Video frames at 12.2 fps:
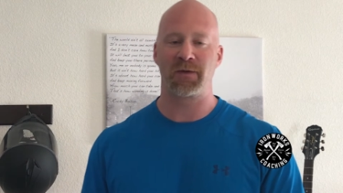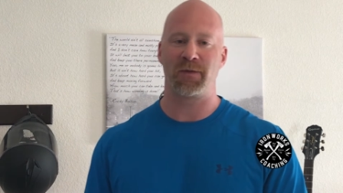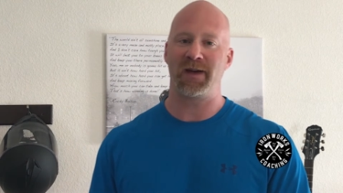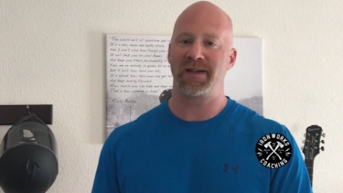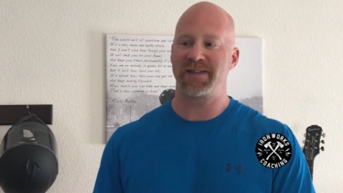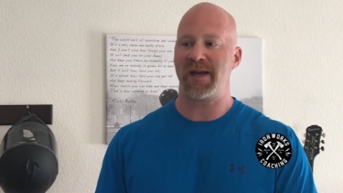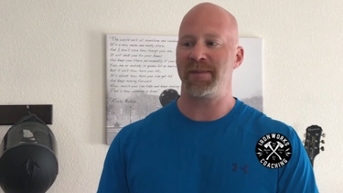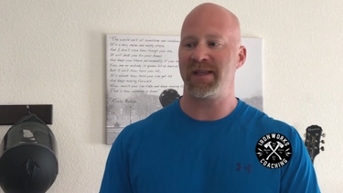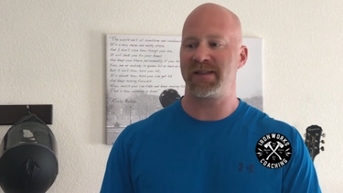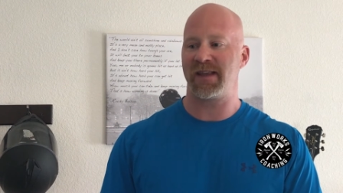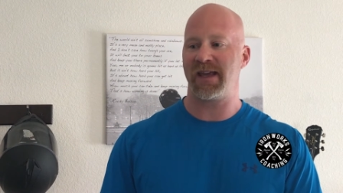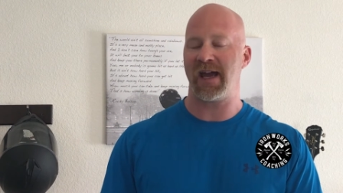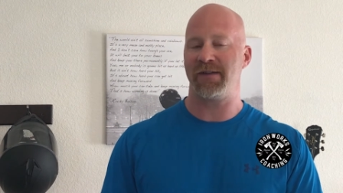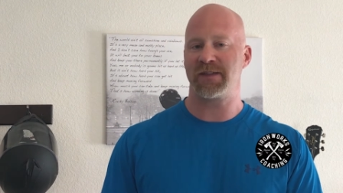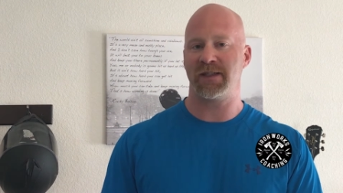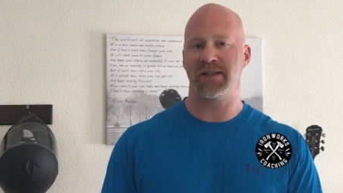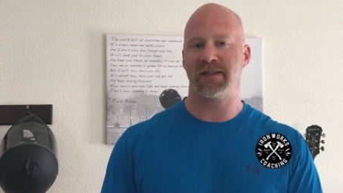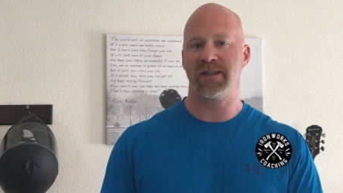right? Because that means they
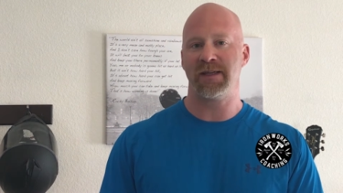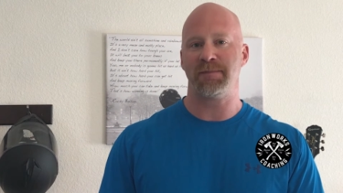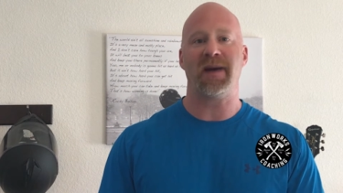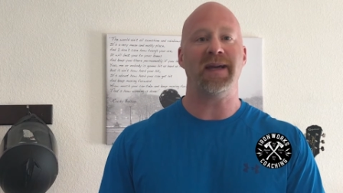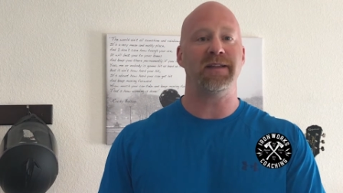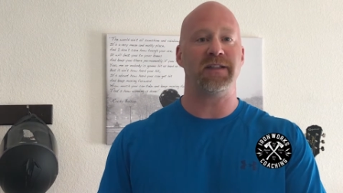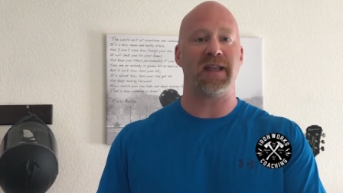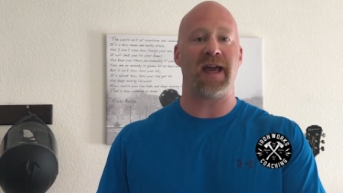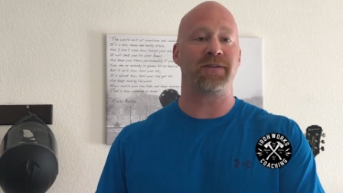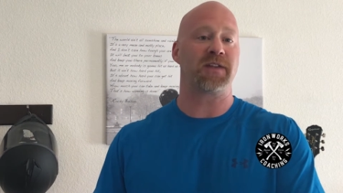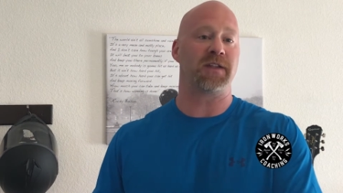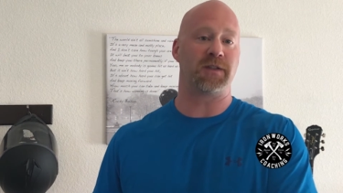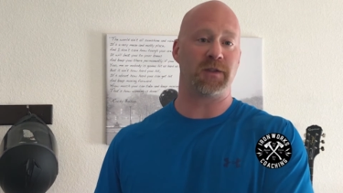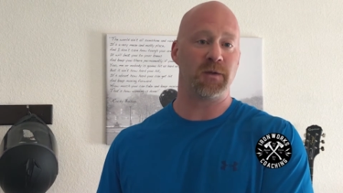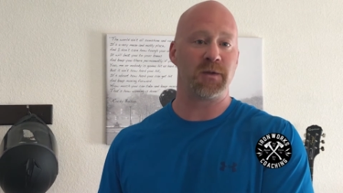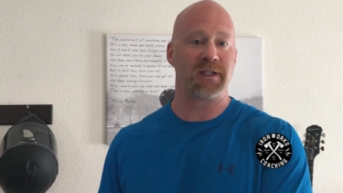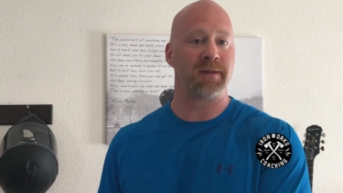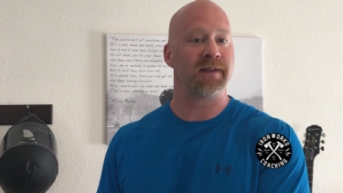might have to
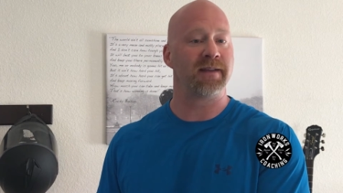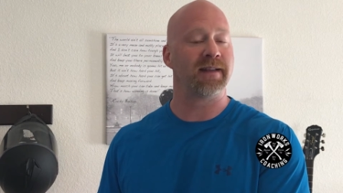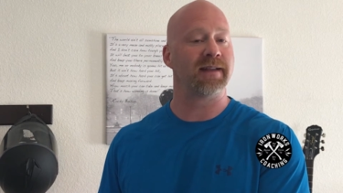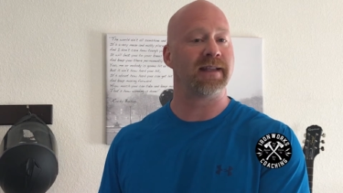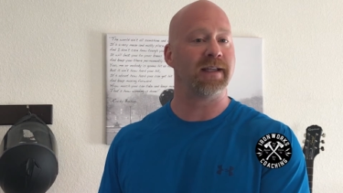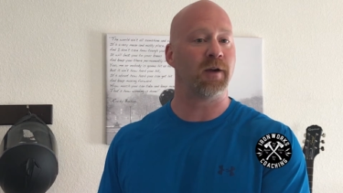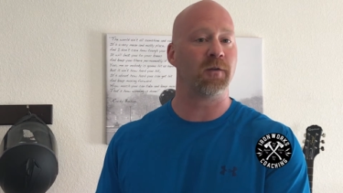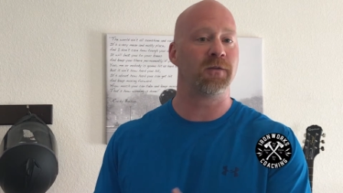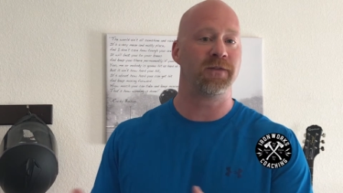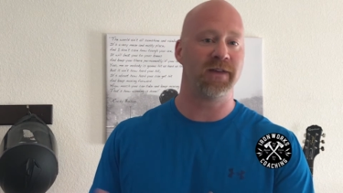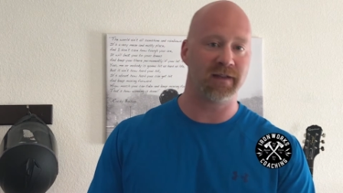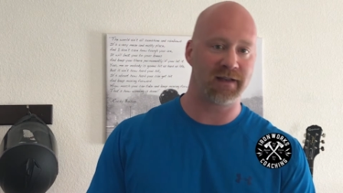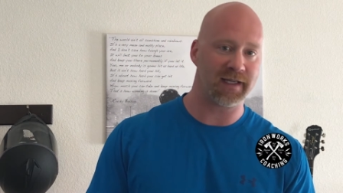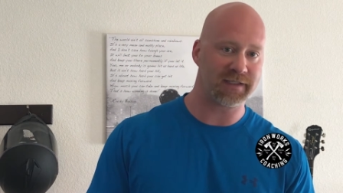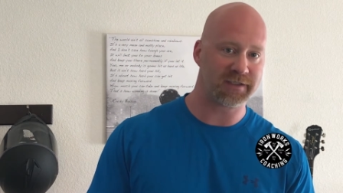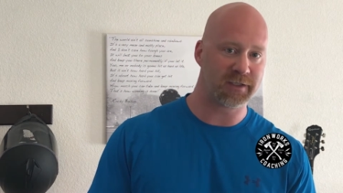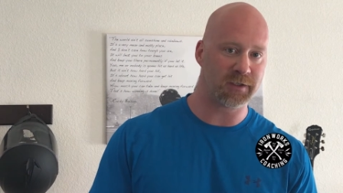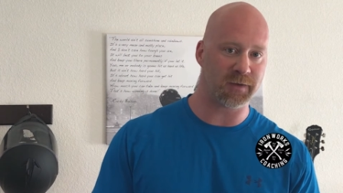do something that they don't feel
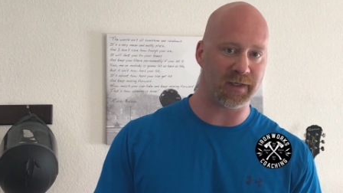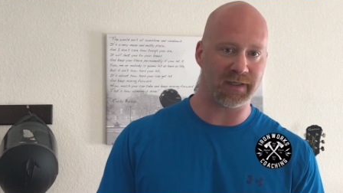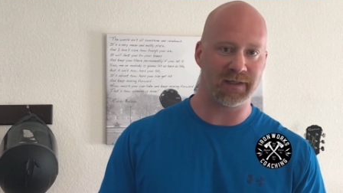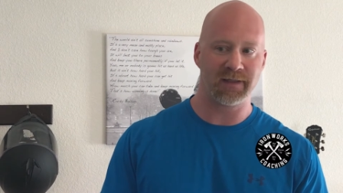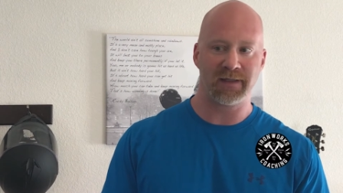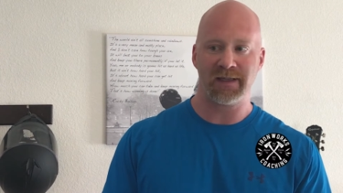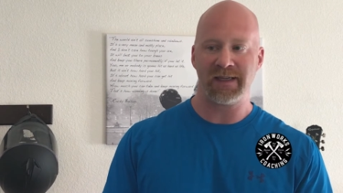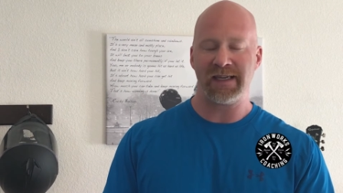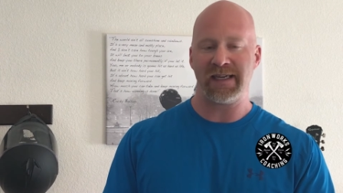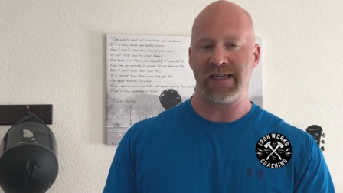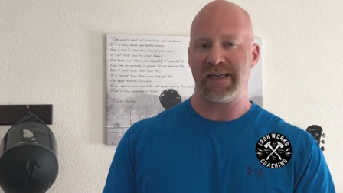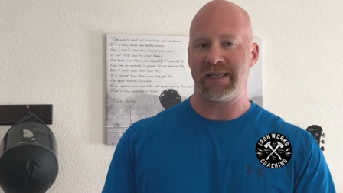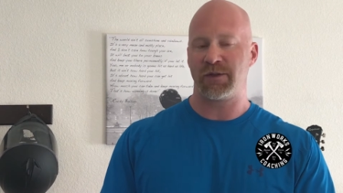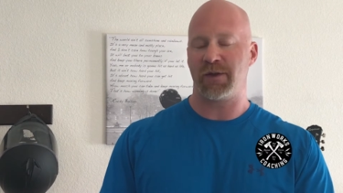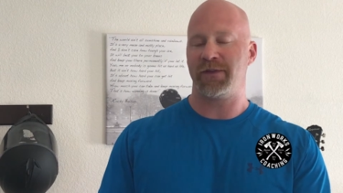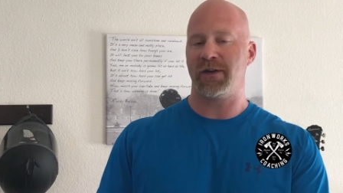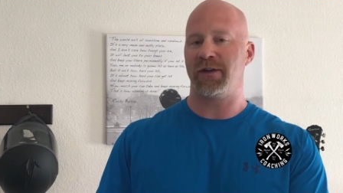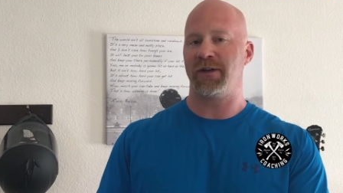like doing. So
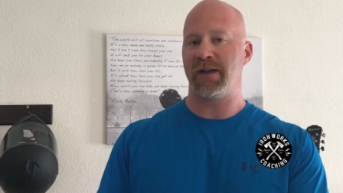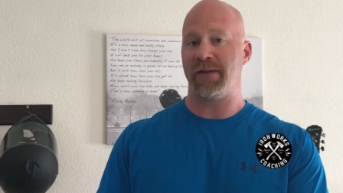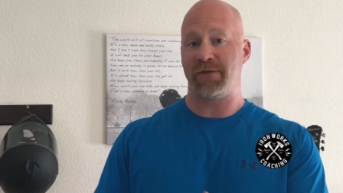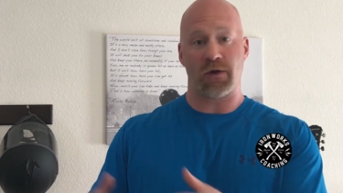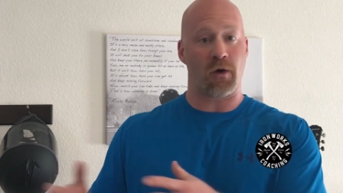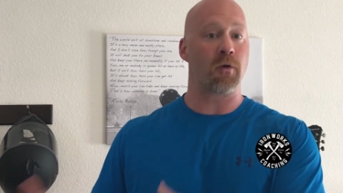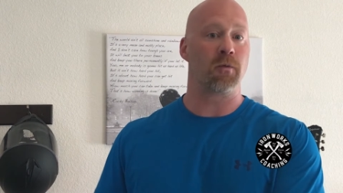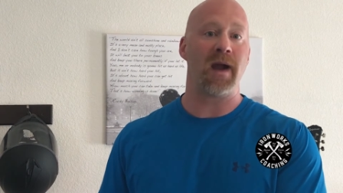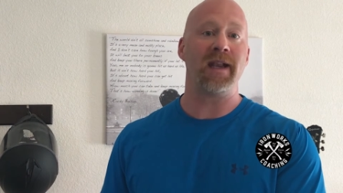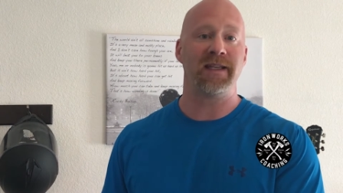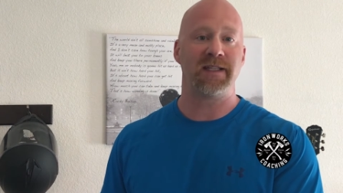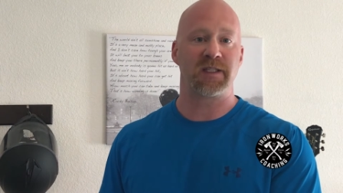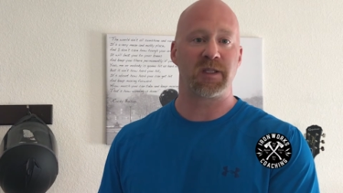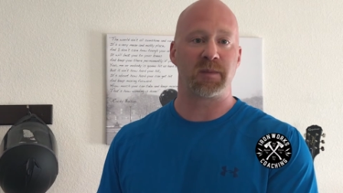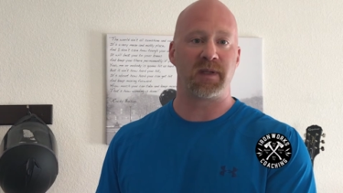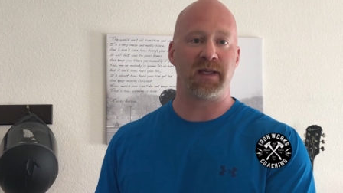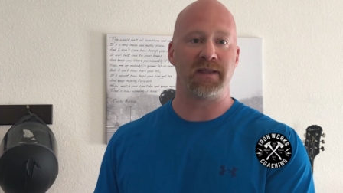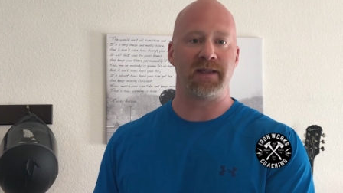if you're already
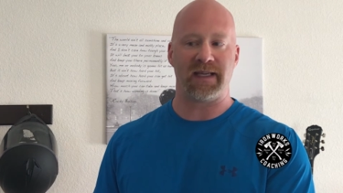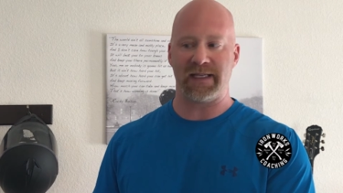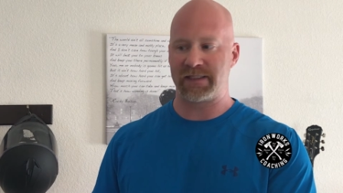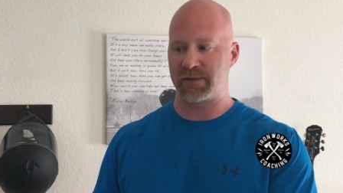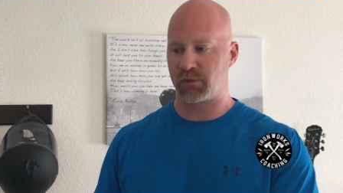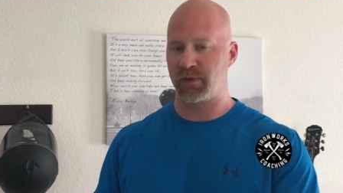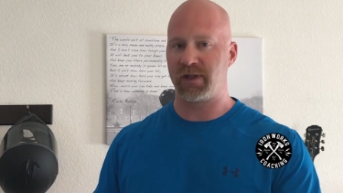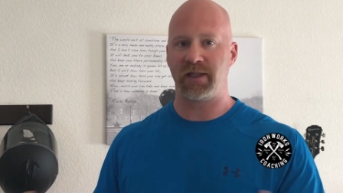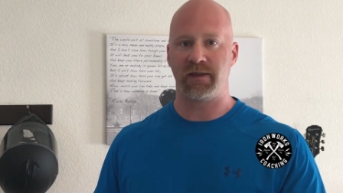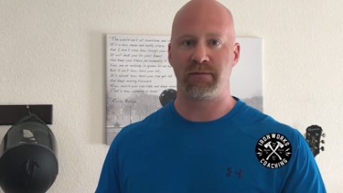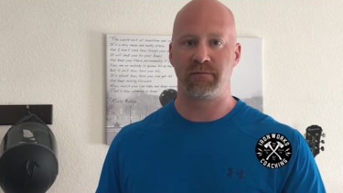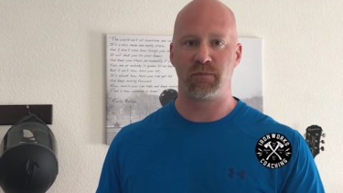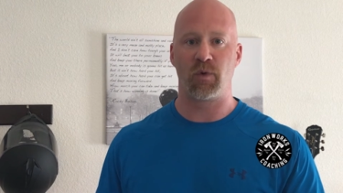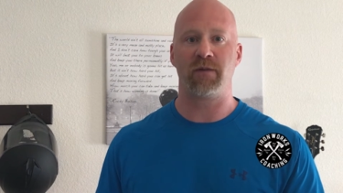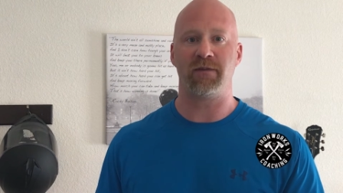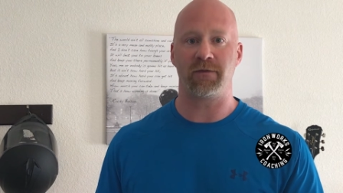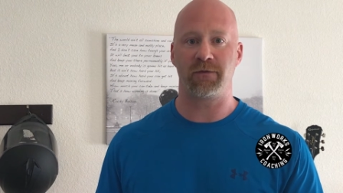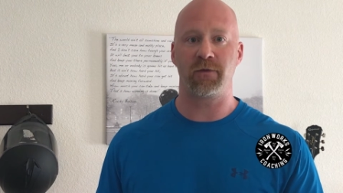disciplined, it's really more
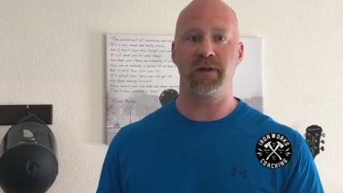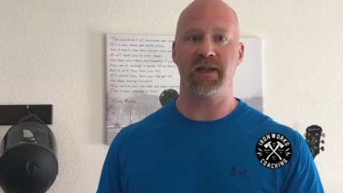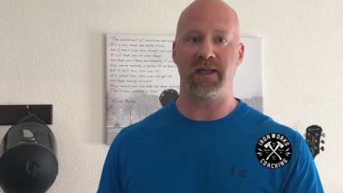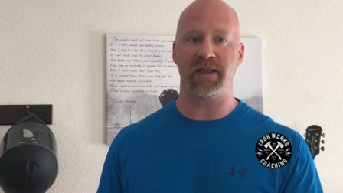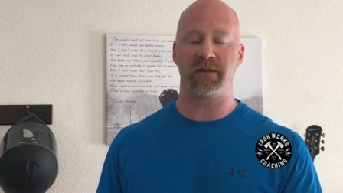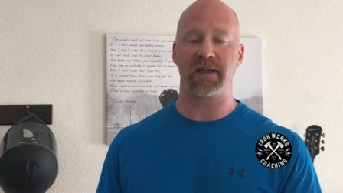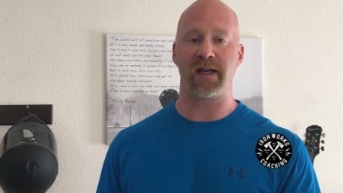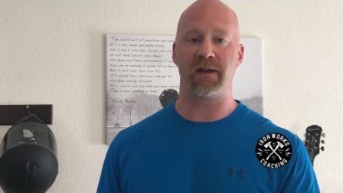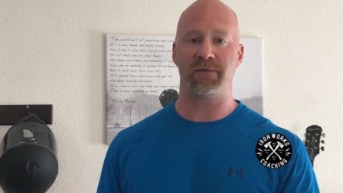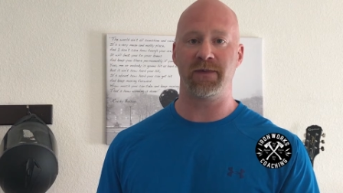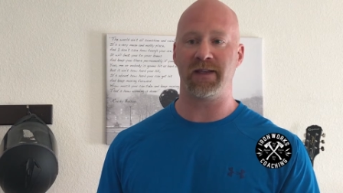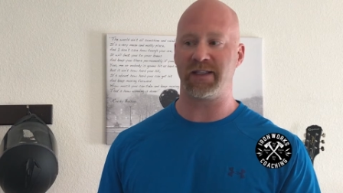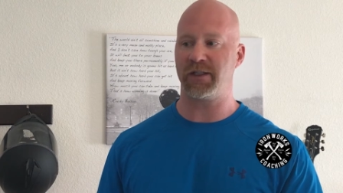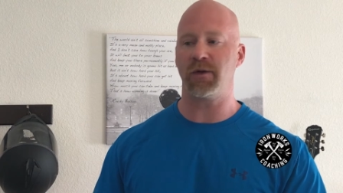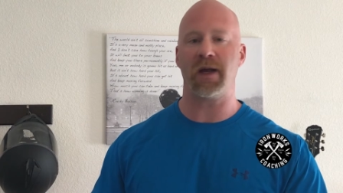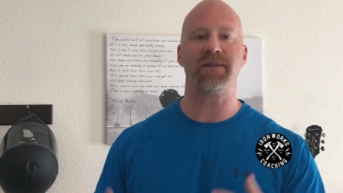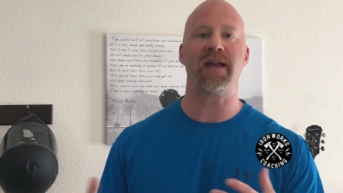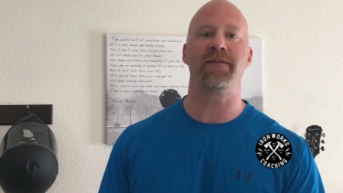of a freeing kind of feeling. You
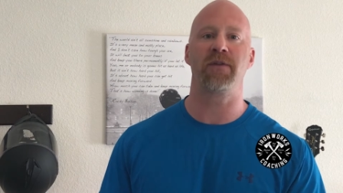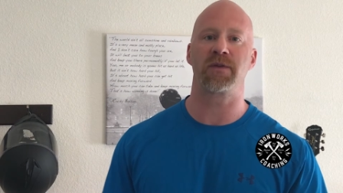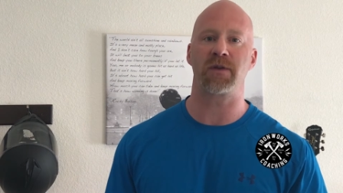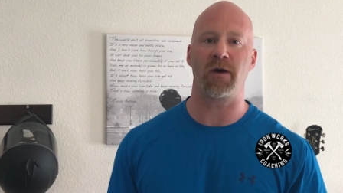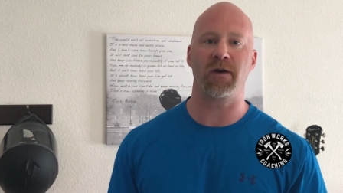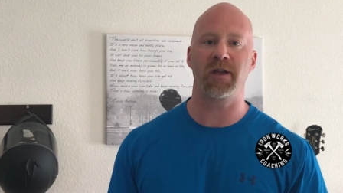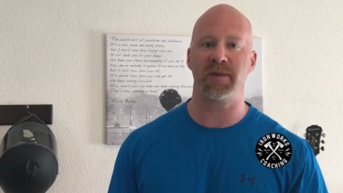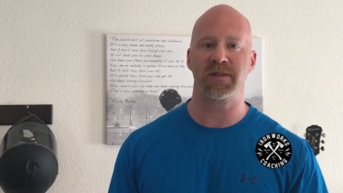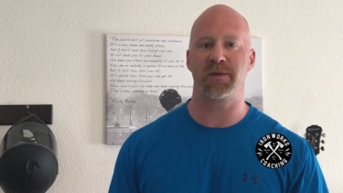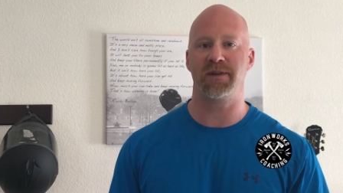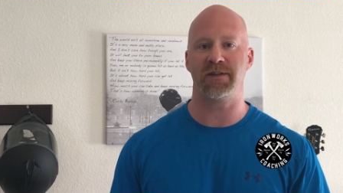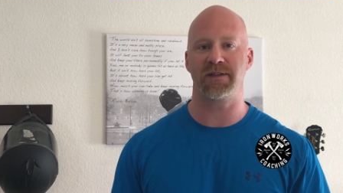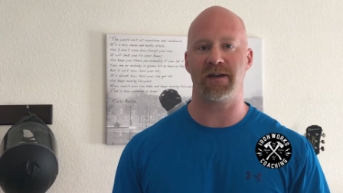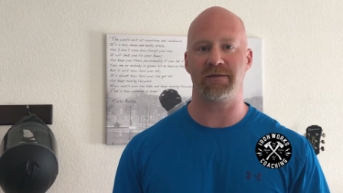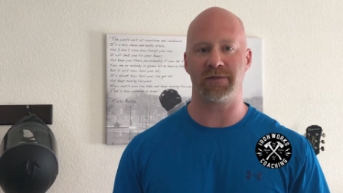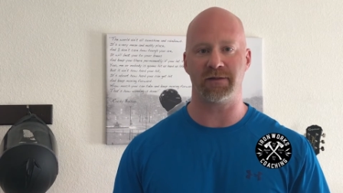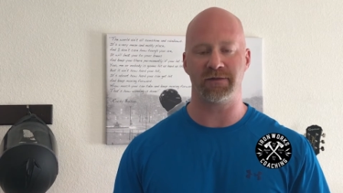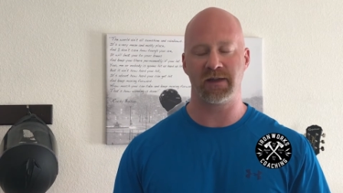don't have to have those arguments with
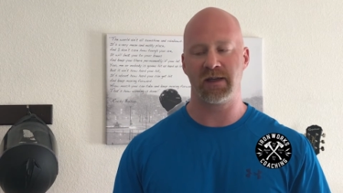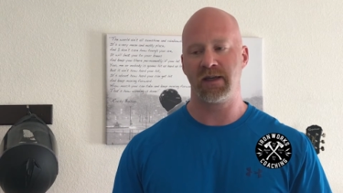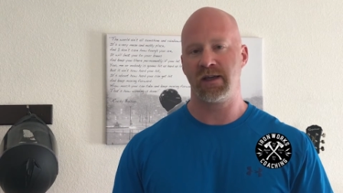yourself of,